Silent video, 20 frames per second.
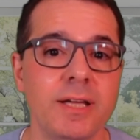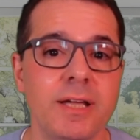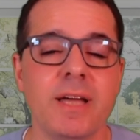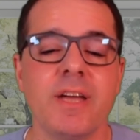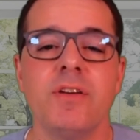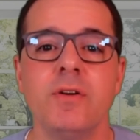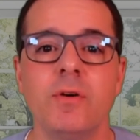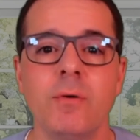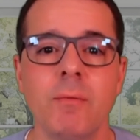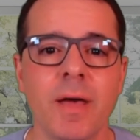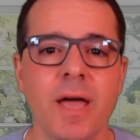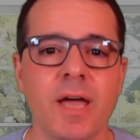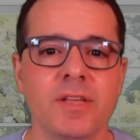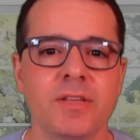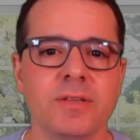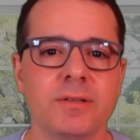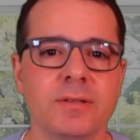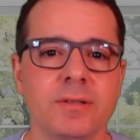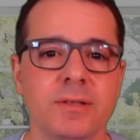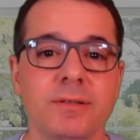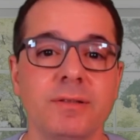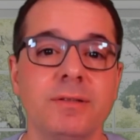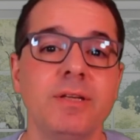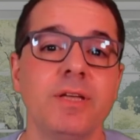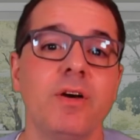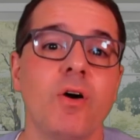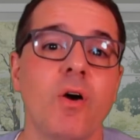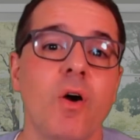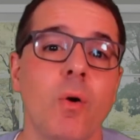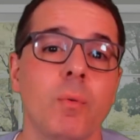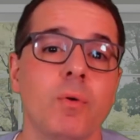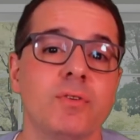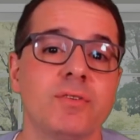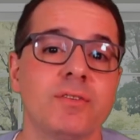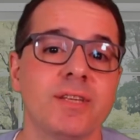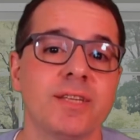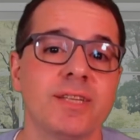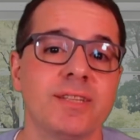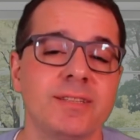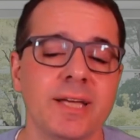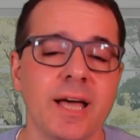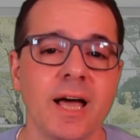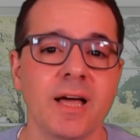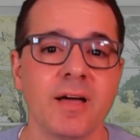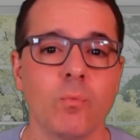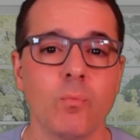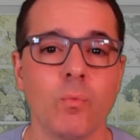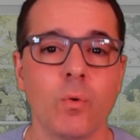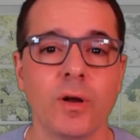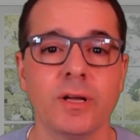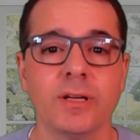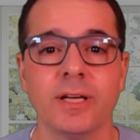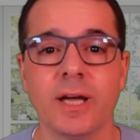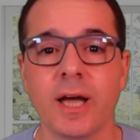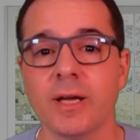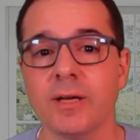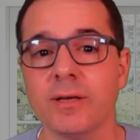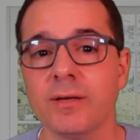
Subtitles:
Can you imagine? Almost an entire workday.